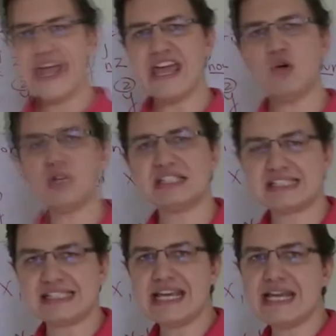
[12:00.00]
It
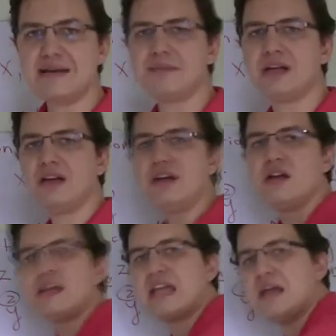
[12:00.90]
would seem
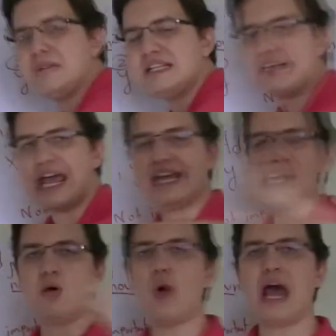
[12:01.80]
can be
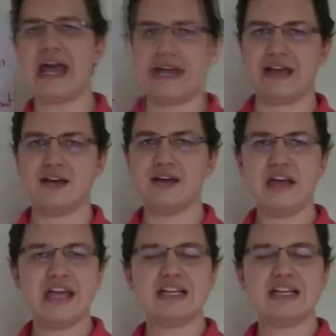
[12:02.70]
taken away.